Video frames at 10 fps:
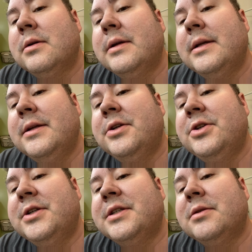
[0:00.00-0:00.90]
it is
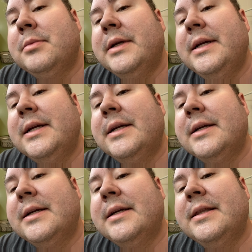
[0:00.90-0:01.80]
just me
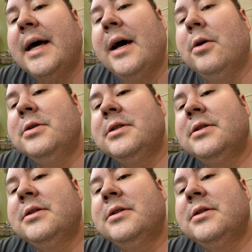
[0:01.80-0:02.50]
in the house.